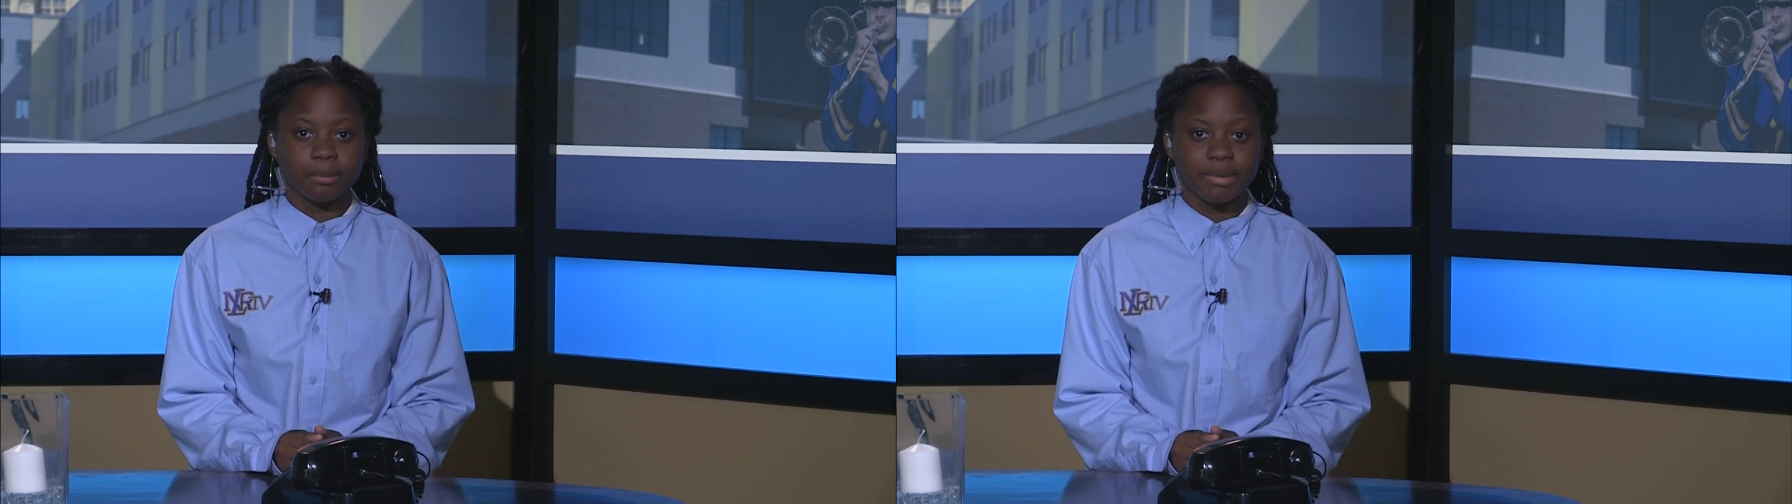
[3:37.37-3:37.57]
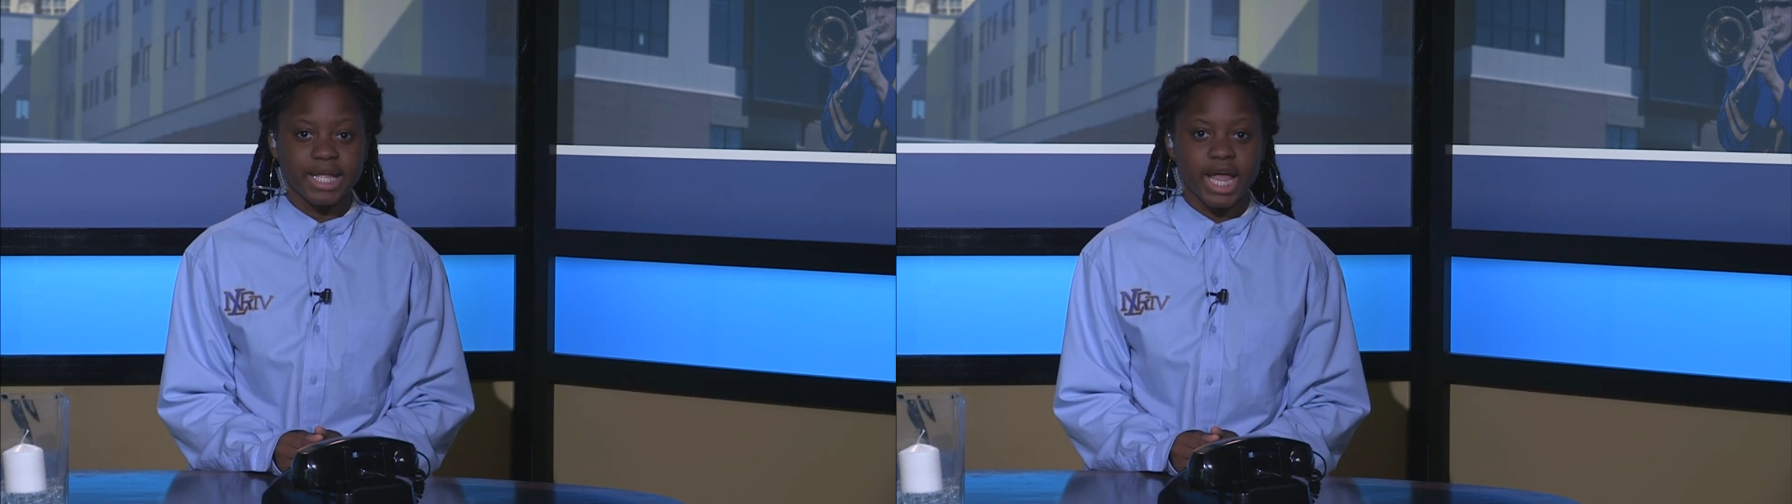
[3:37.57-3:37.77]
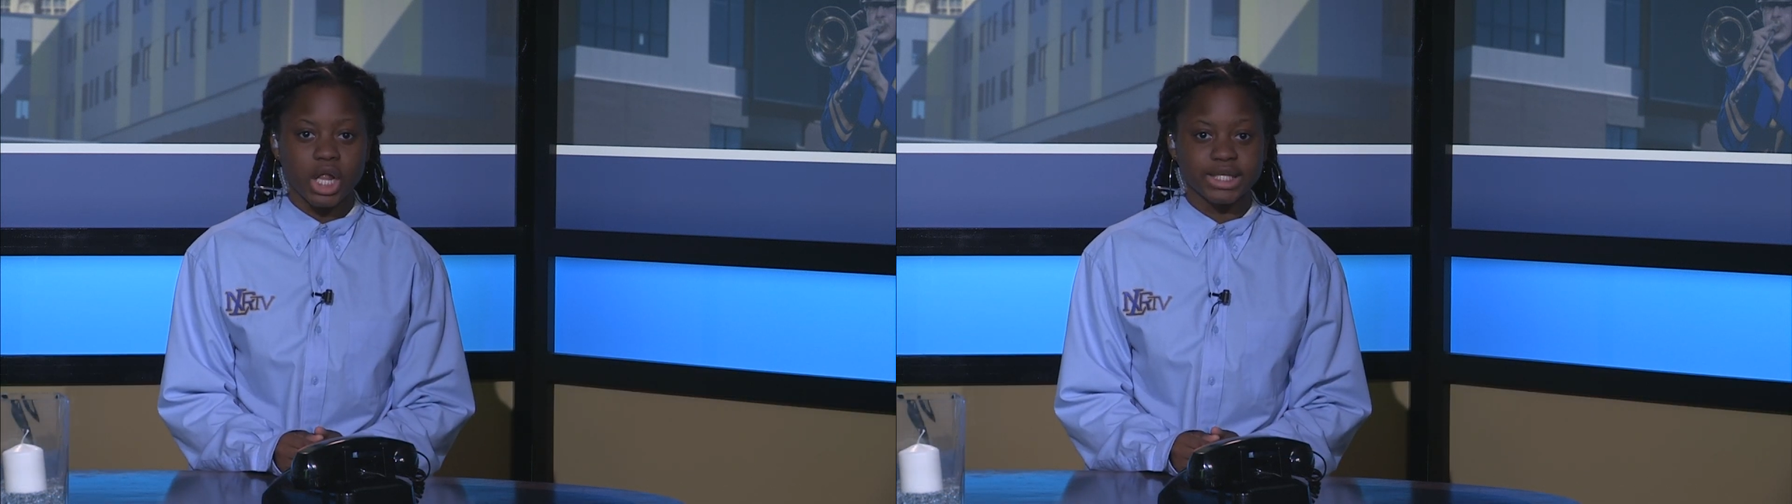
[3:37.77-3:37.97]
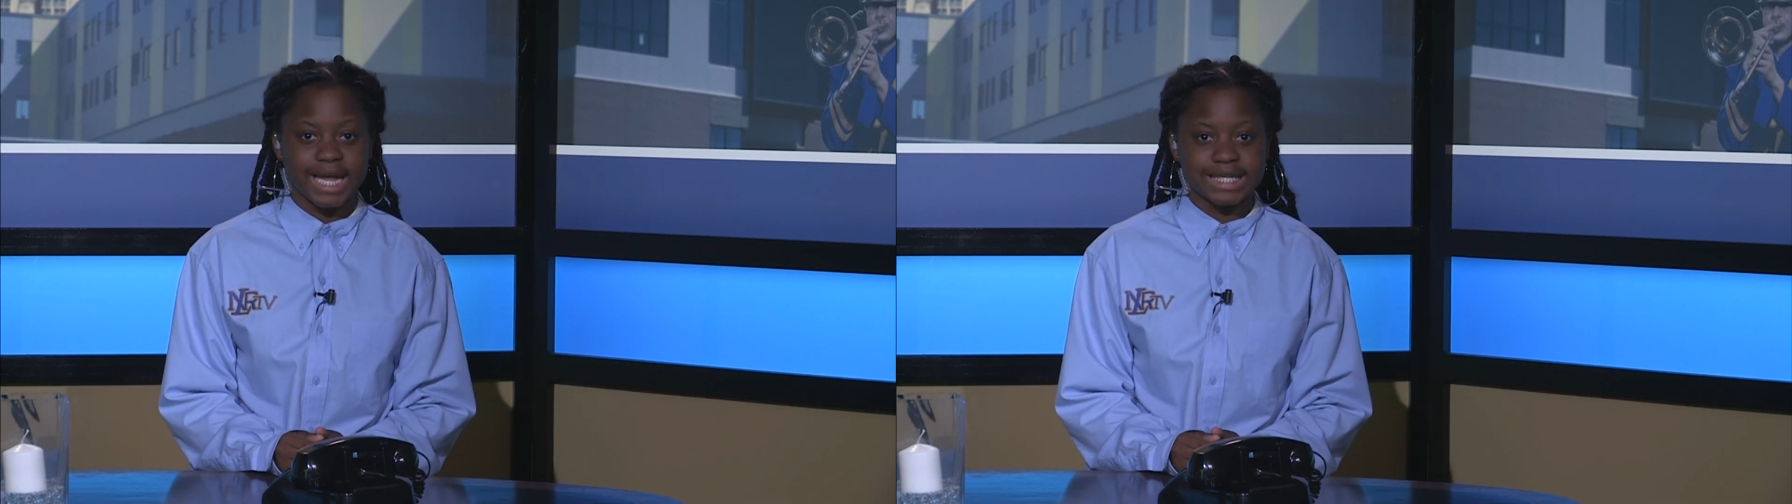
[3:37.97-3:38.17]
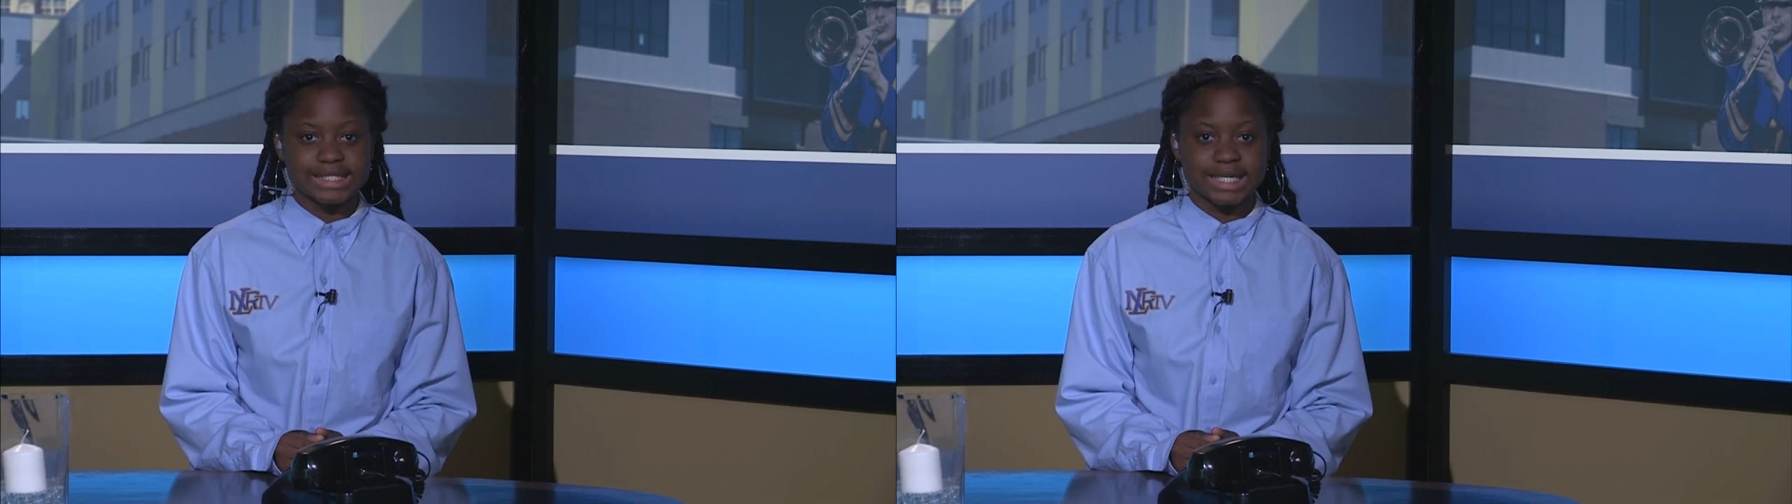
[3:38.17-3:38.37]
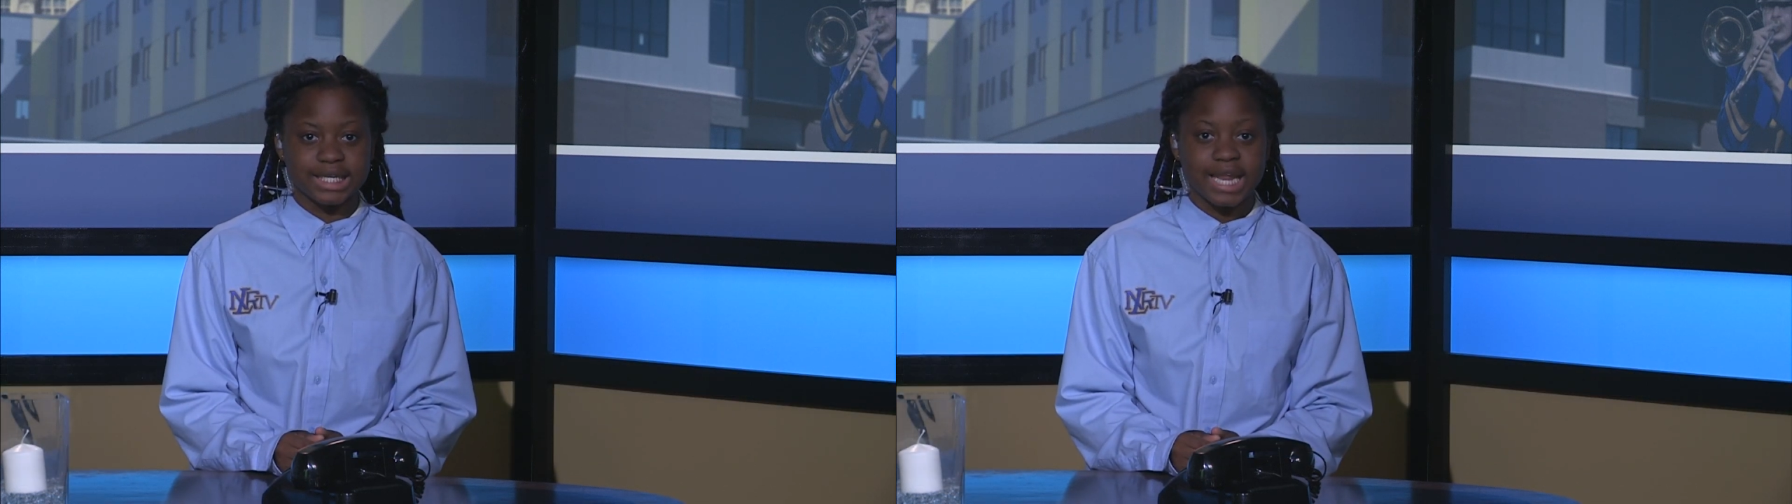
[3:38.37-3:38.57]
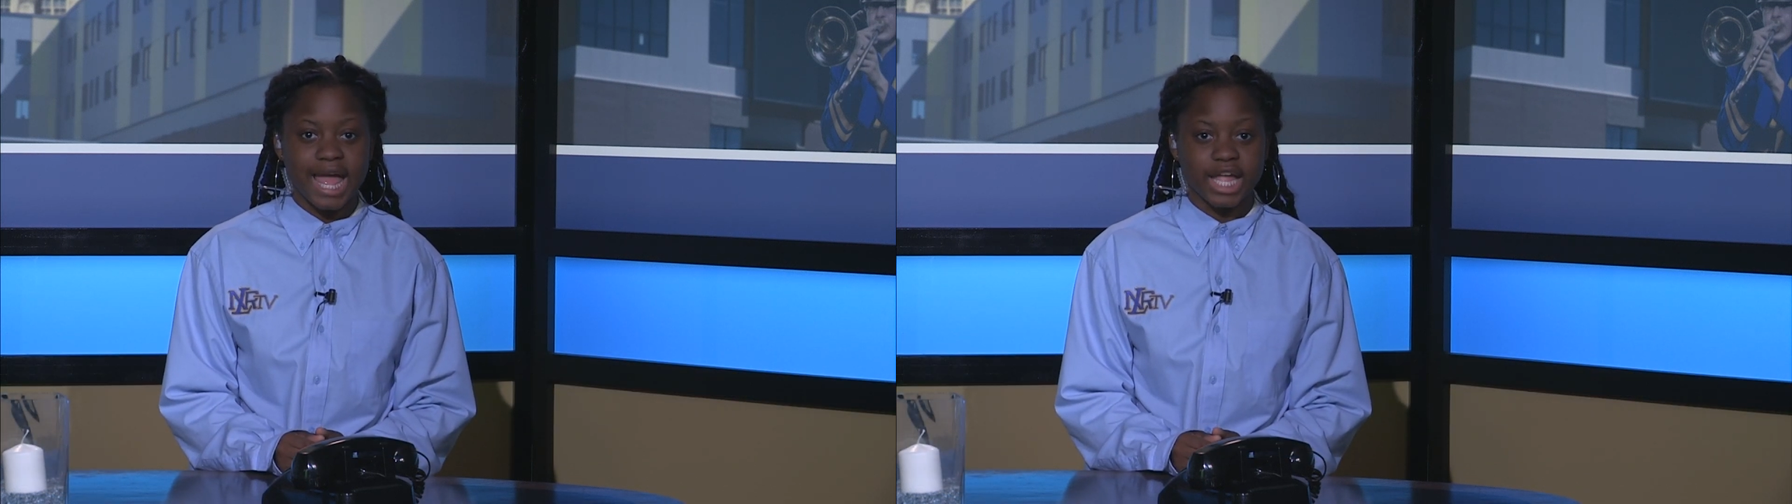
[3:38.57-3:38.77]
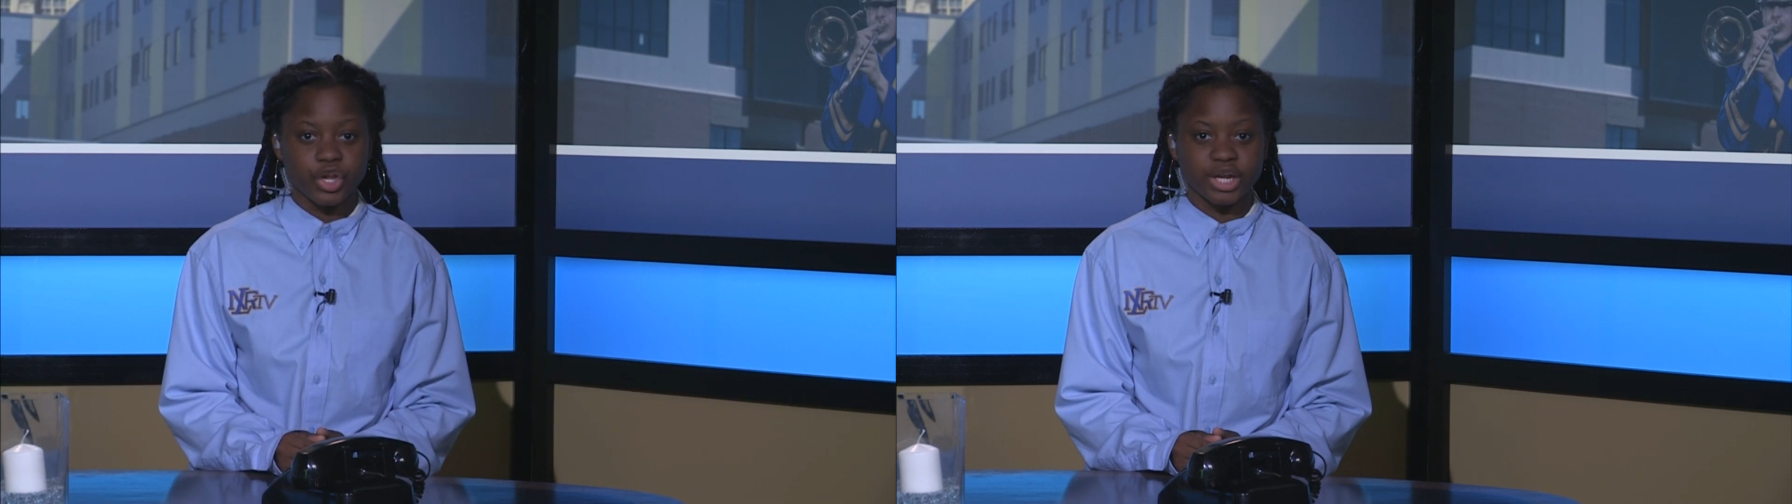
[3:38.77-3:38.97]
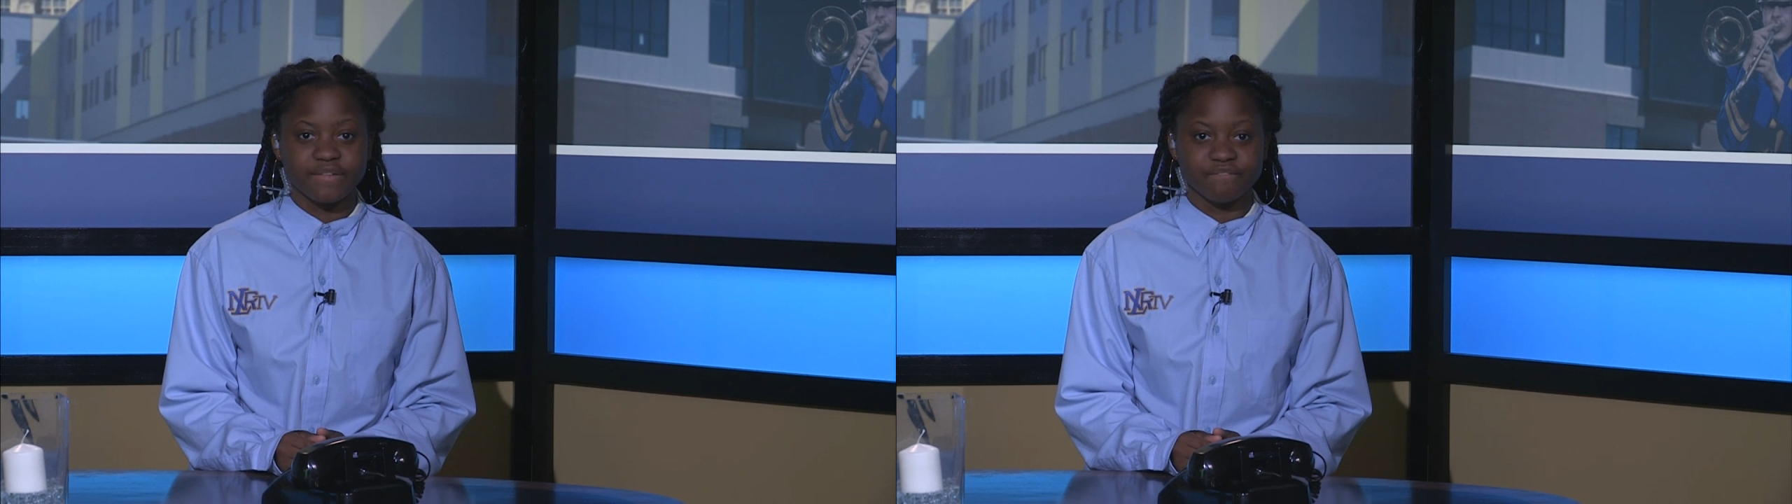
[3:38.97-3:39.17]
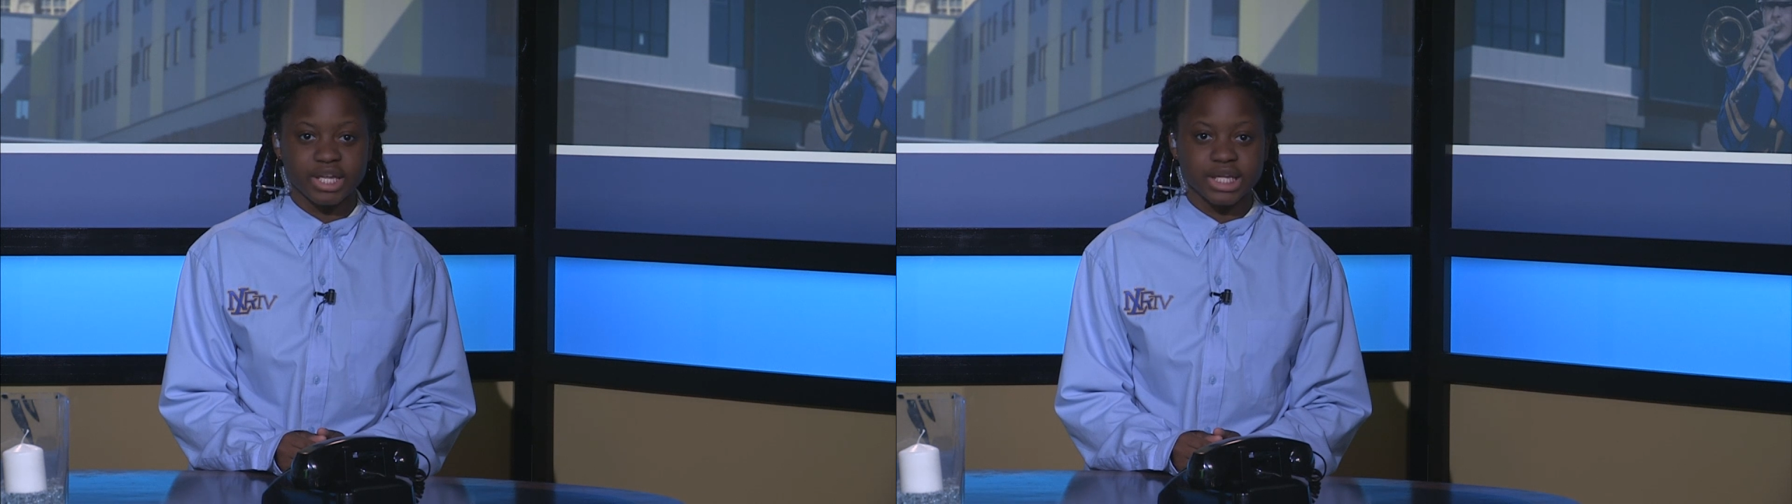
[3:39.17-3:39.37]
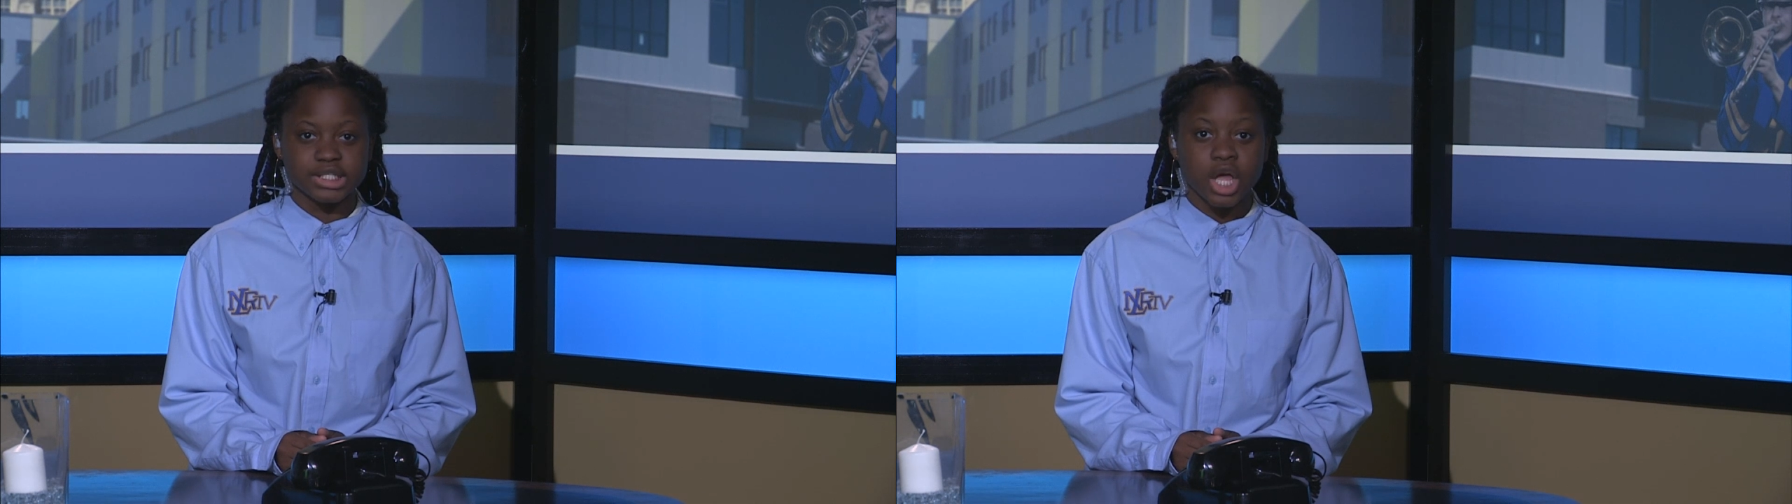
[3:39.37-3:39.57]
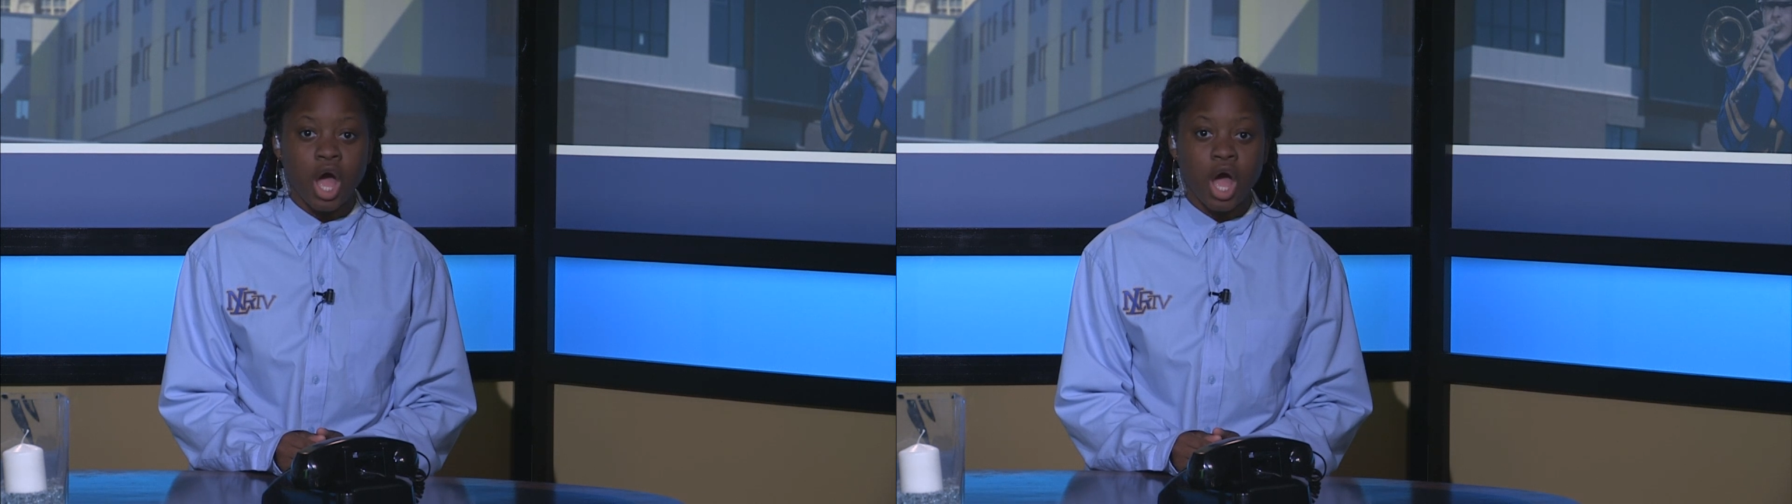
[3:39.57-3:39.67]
BL19, at your convenience.